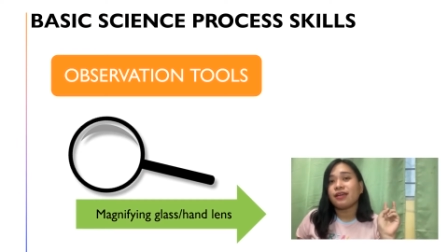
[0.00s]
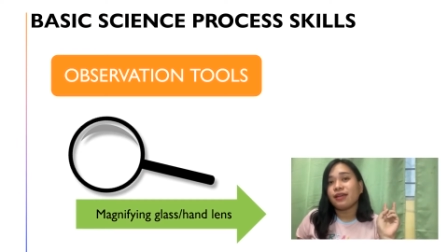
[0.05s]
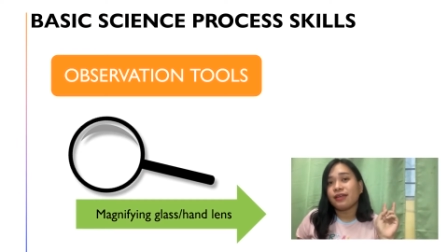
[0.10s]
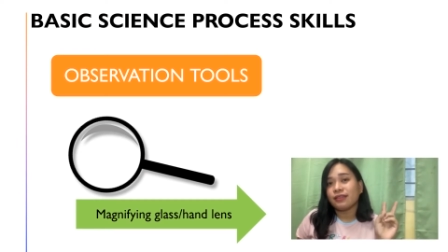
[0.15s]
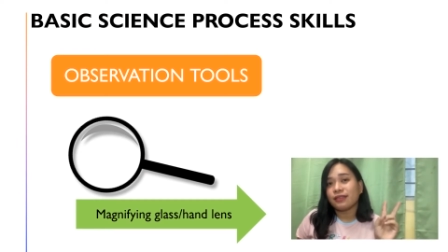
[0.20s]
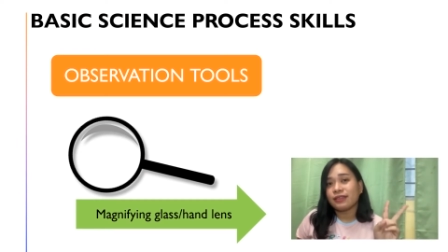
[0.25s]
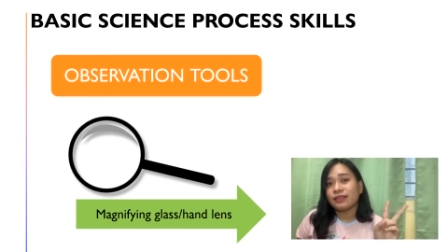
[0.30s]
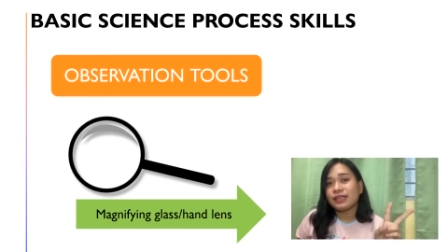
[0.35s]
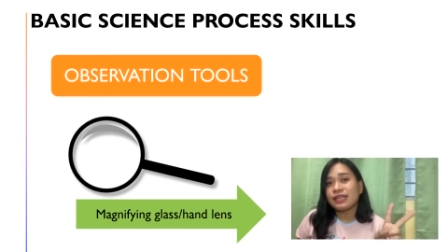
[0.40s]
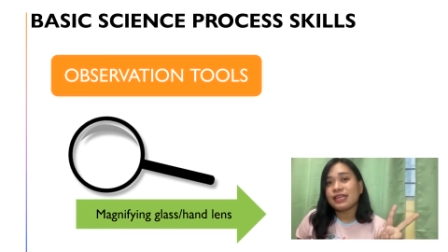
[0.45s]

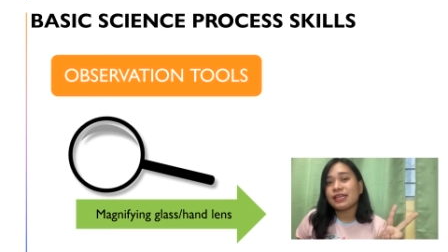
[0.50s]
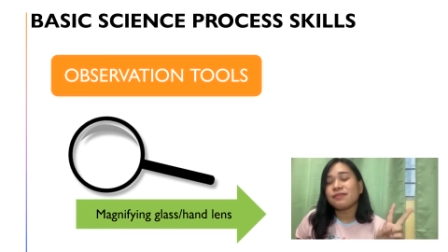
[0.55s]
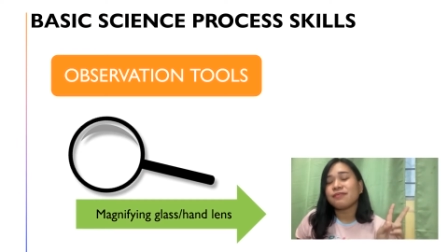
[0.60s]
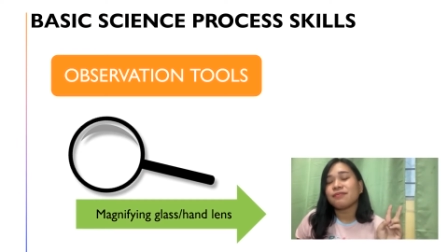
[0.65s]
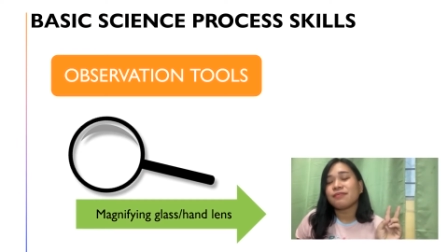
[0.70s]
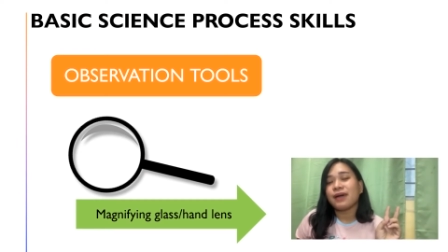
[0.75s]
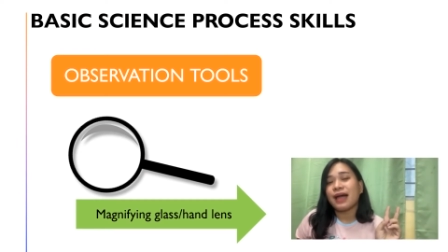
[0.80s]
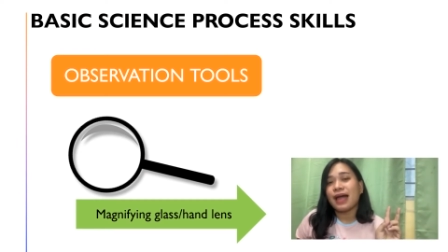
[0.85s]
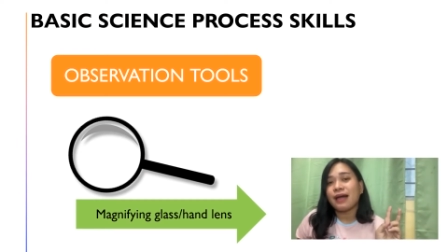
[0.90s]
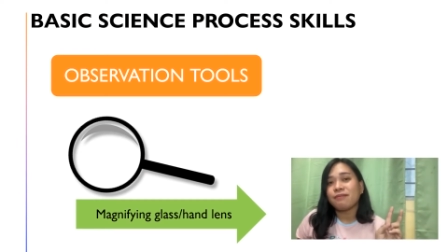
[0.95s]
the
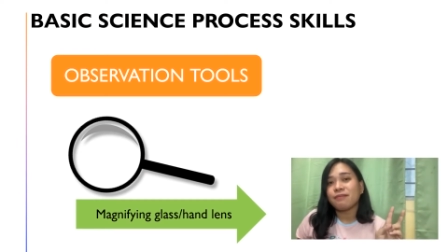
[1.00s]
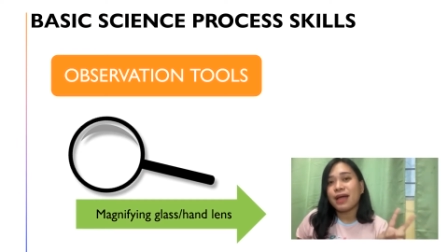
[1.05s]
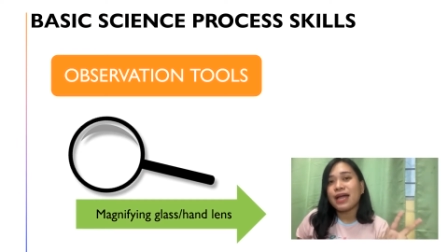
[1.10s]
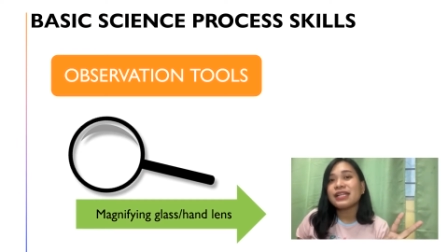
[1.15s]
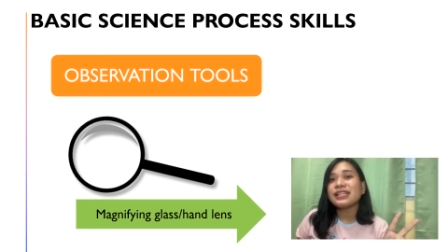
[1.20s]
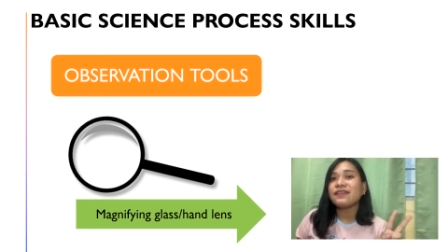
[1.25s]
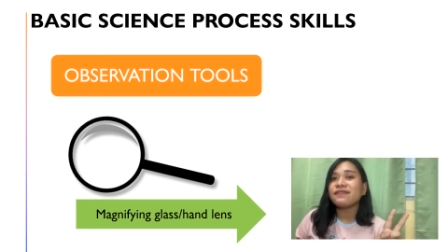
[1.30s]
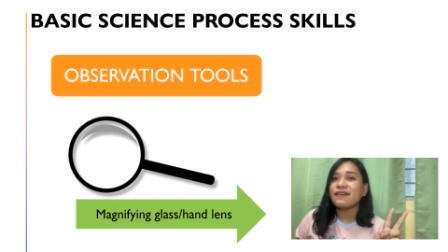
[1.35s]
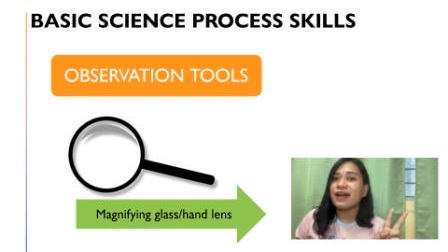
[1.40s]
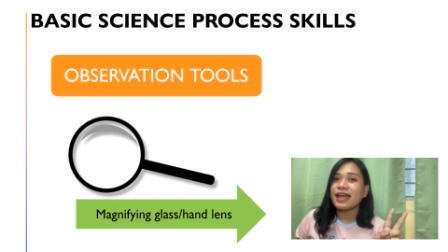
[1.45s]

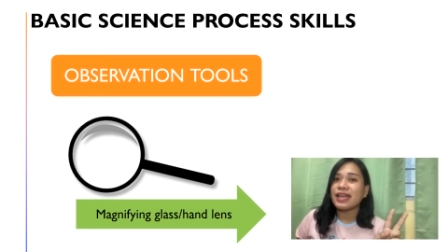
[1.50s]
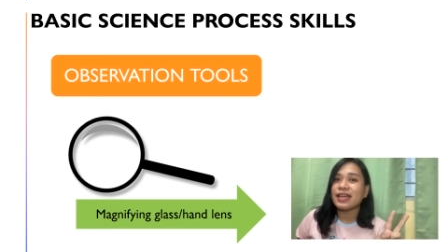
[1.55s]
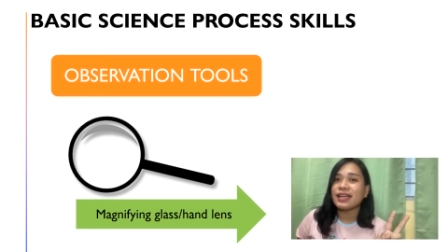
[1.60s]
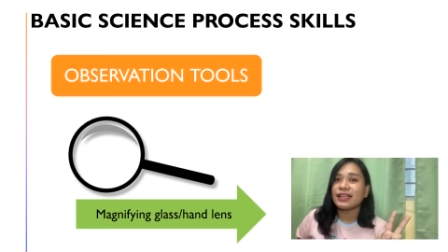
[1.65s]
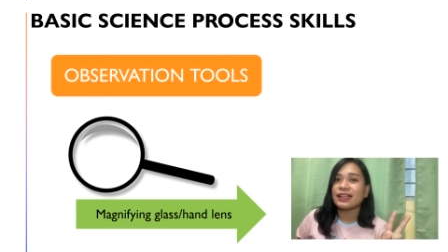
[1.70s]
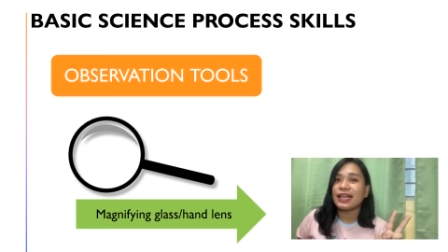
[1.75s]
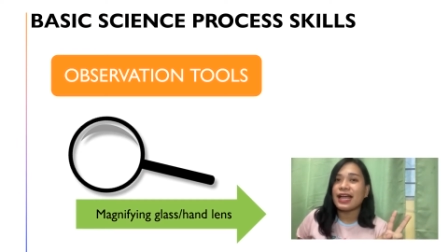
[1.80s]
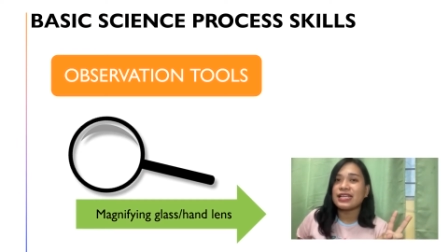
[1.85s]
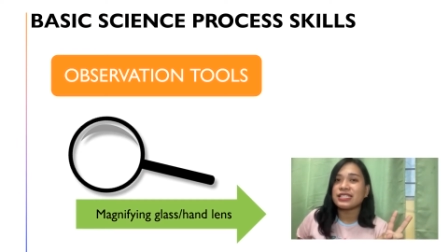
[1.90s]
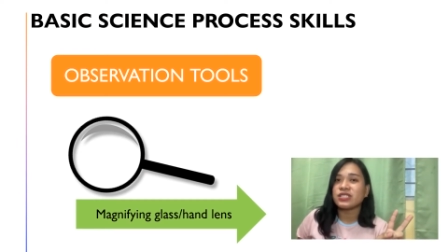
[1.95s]
magnifying
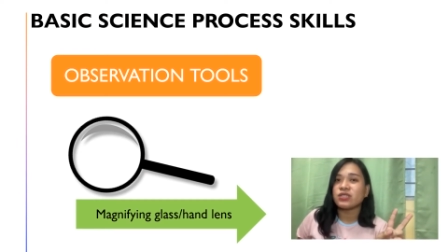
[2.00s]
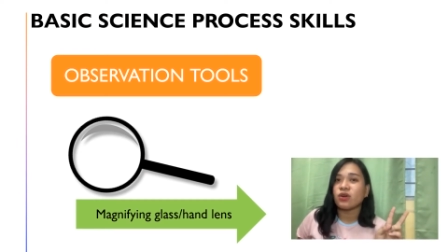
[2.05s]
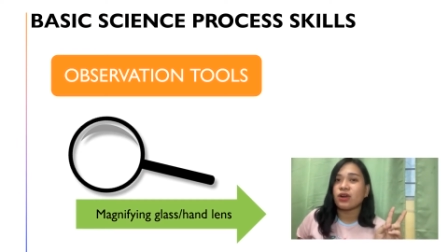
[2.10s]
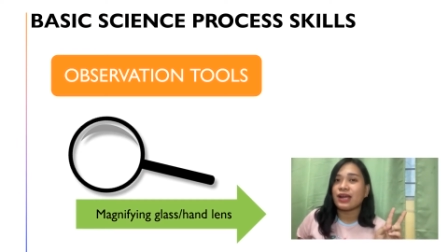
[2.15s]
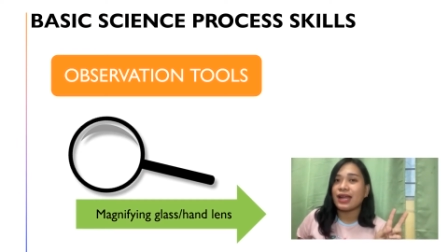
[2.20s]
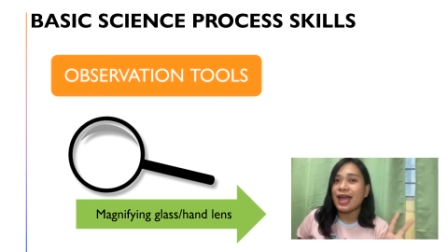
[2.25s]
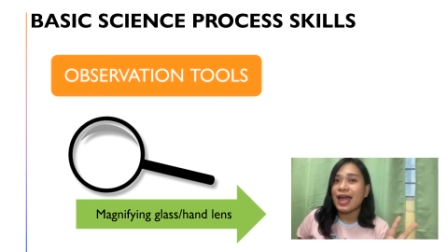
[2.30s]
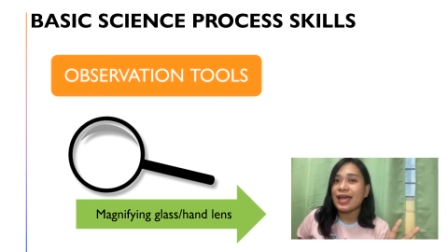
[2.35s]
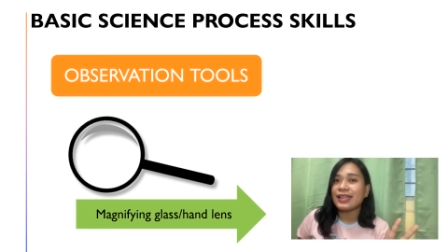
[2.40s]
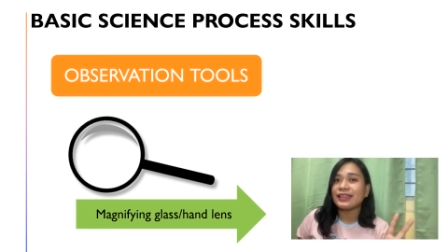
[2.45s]
glass or
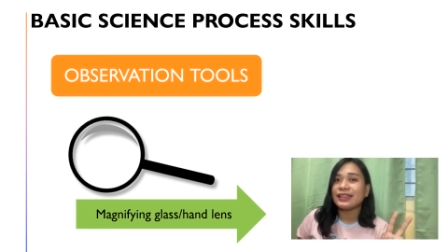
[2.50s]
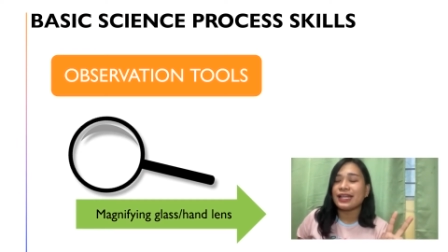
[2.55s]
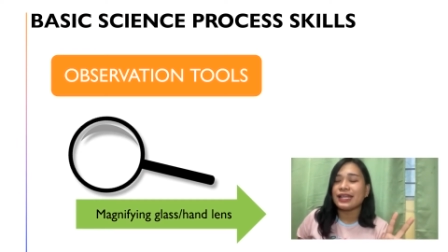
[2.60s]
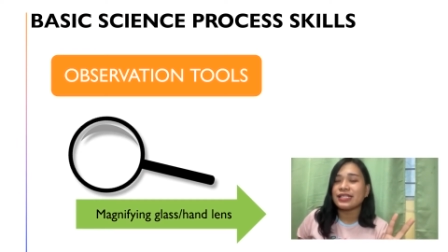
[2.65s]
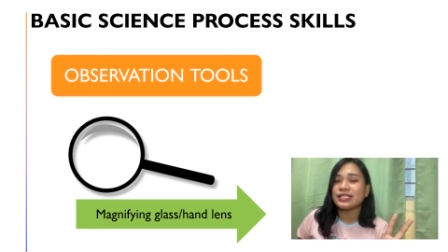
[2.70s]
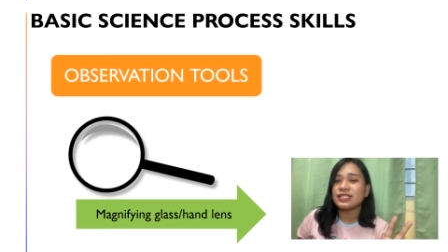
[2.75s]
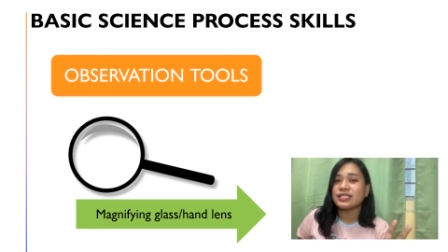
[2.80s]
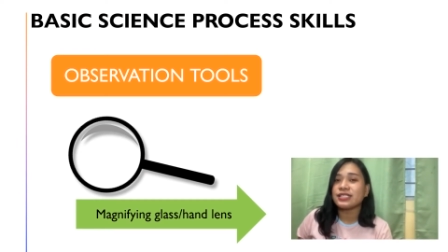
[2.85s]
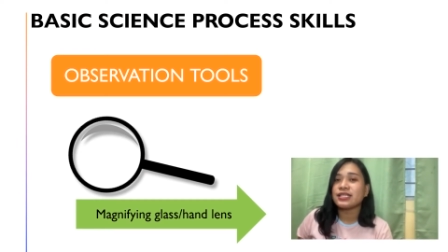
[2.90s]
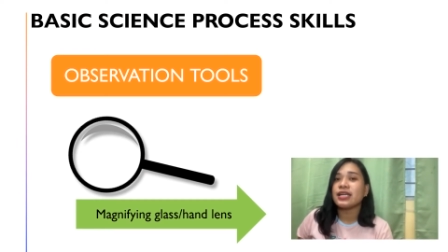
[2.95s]
hand
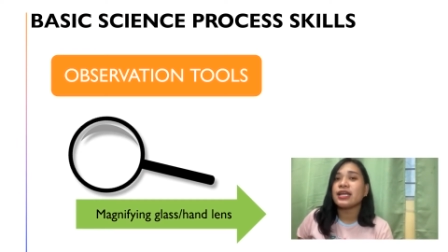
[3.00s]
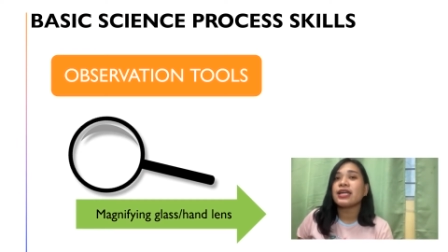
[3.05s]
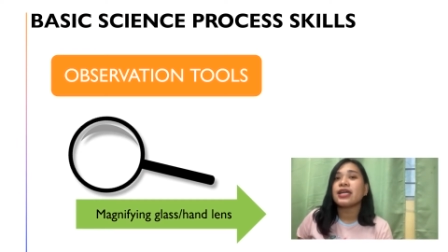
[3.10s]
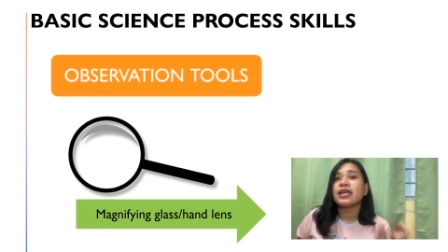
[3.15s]
lens.